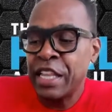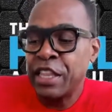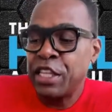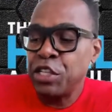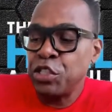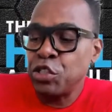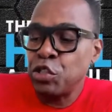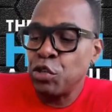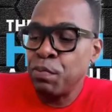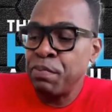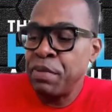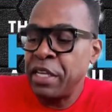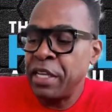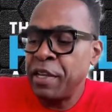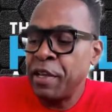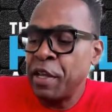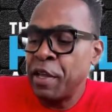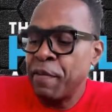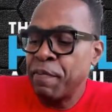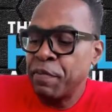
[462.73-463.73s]
this would
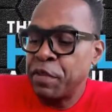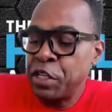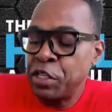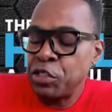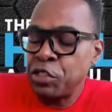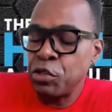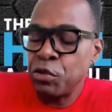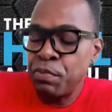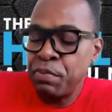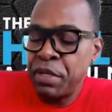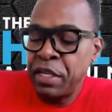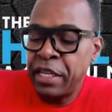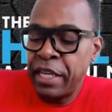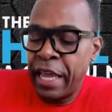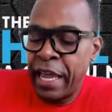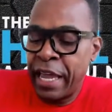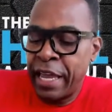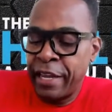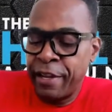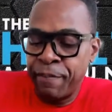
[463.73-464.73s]
be
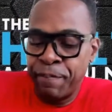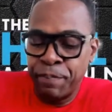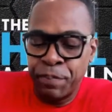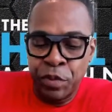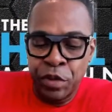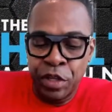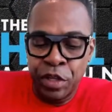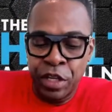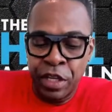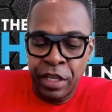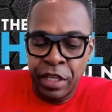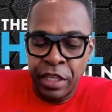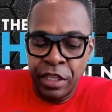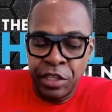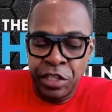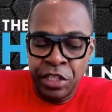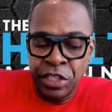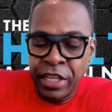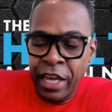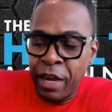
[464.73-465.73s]

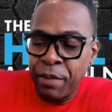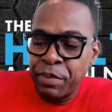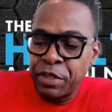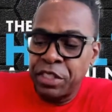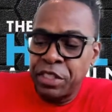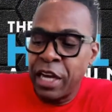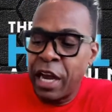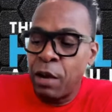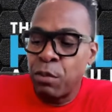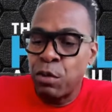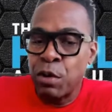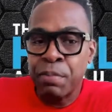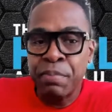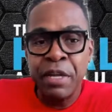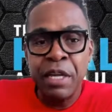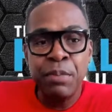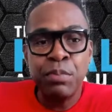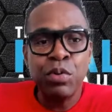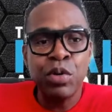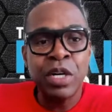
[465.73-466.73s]
the type of job where
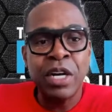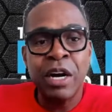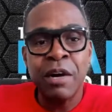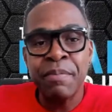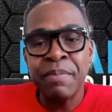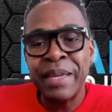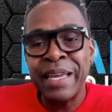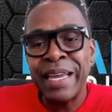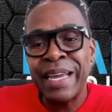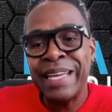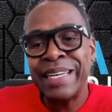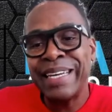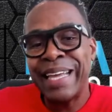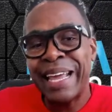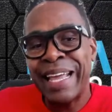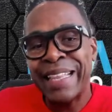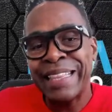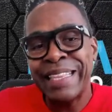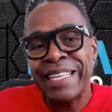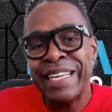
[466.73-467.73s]
people come in
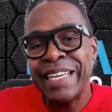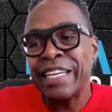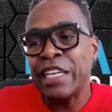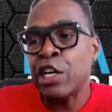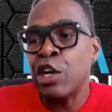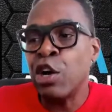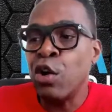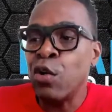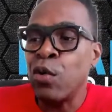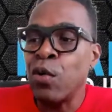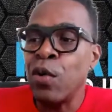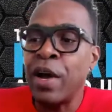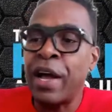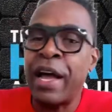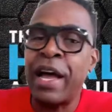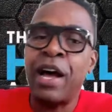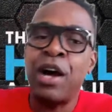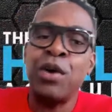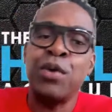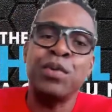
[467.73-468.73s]
and then go
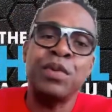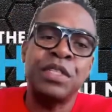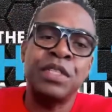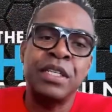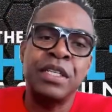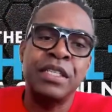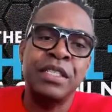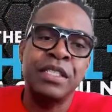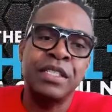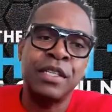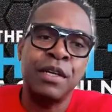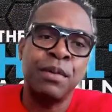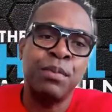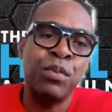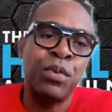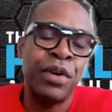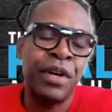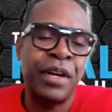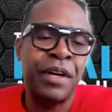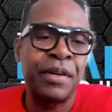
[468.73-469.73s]
out
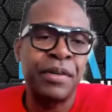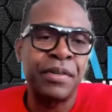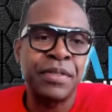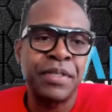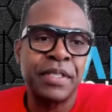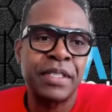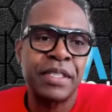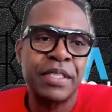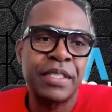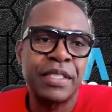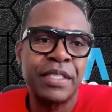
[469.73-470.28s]
somewhere else.